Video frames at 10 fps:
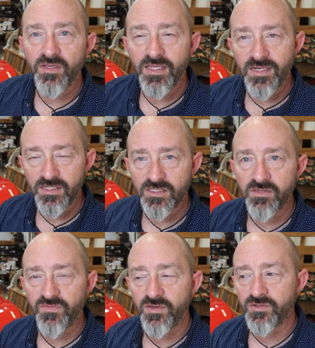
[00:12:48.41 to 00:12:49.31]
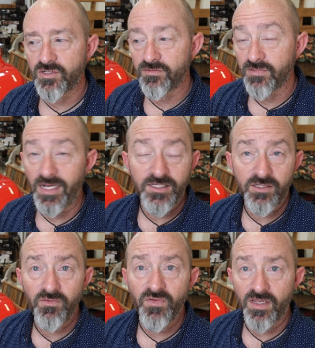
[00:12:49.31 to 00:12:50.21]
it is the future. I
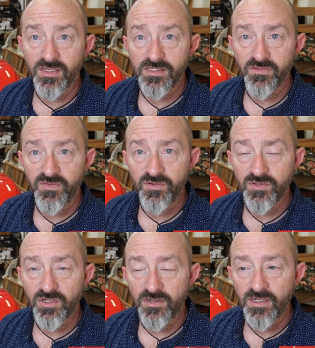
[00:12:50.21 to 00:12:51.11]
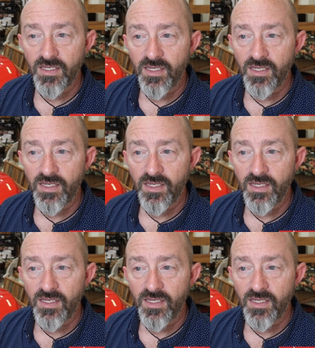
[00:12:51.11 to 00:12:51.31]
do think it's the future.